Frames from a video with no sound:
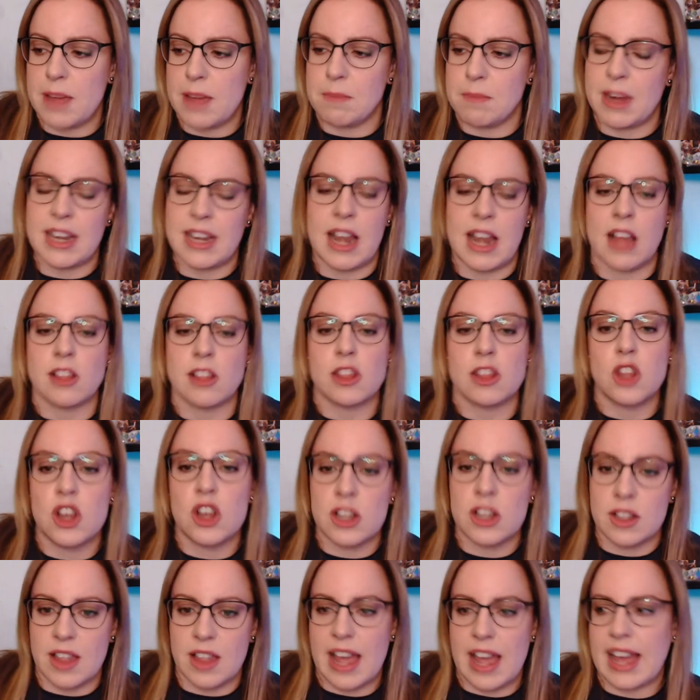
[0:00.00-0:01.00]
It might not
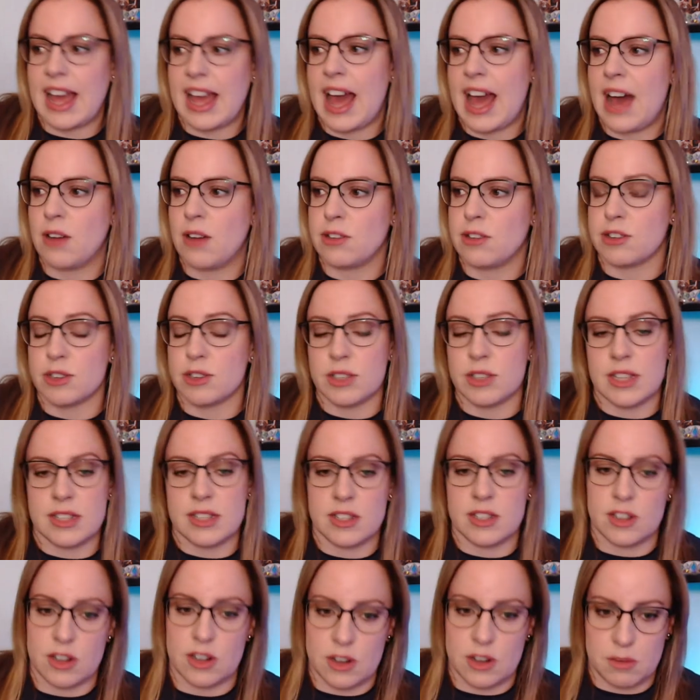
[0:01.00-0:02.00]
look like how your
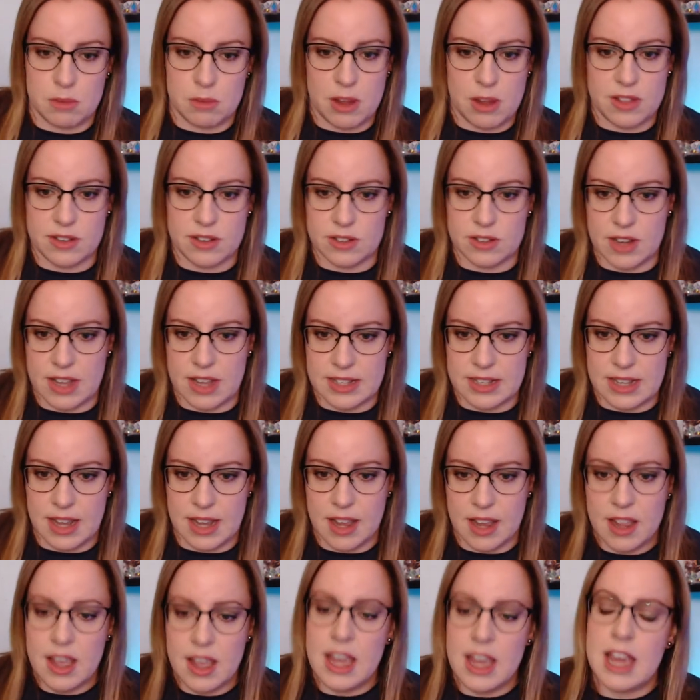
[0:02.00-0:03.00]
sister or brother does it.
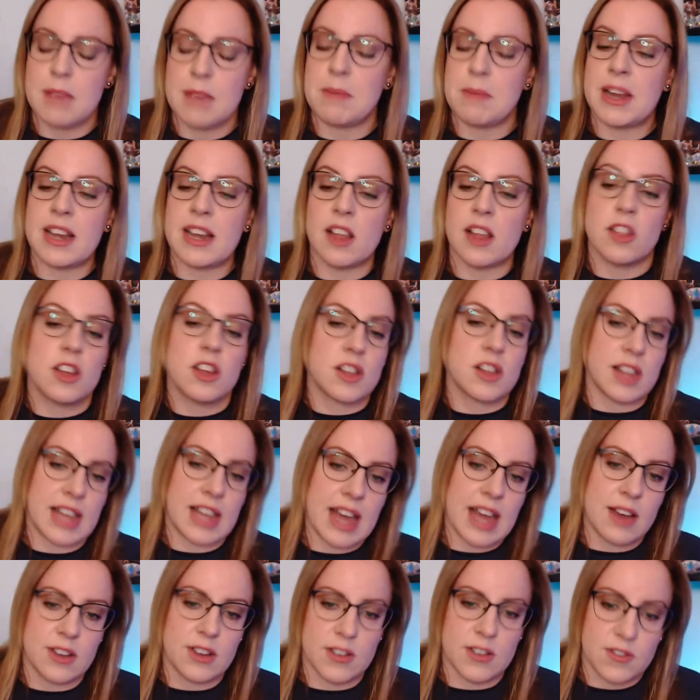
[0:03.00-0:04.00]
It might not look
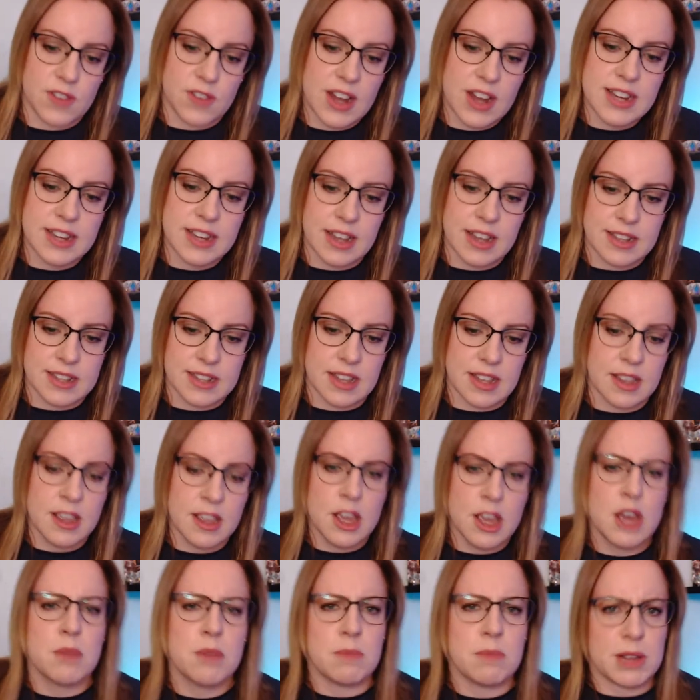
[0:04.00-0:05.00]
like how your friend does it,
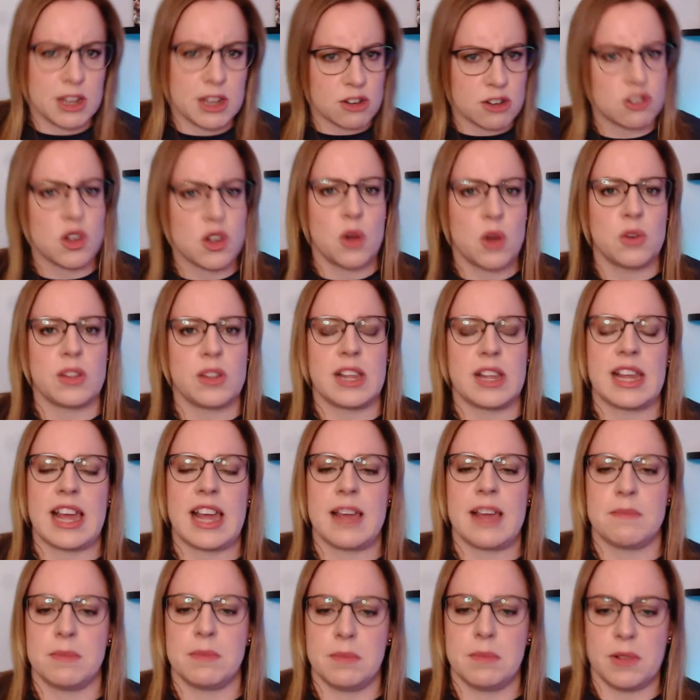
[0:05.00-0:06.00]
but you're totally
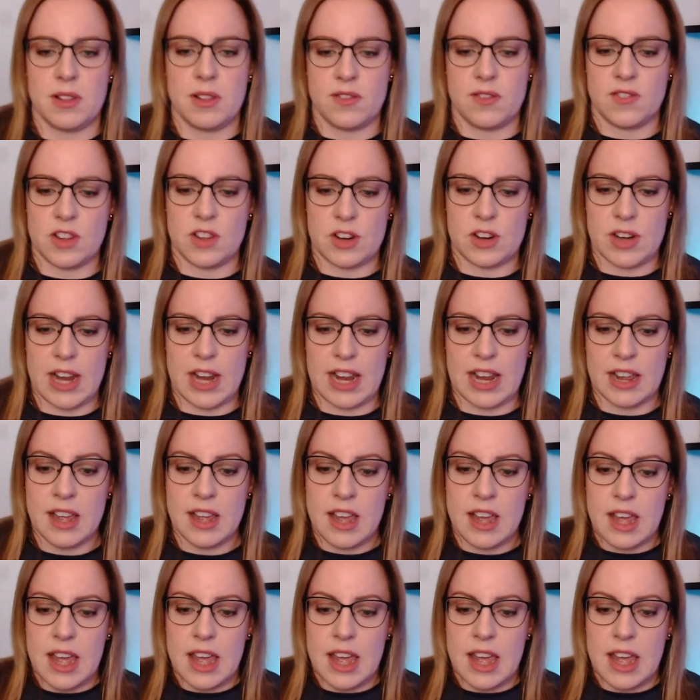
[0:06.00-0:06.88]
capable of learning.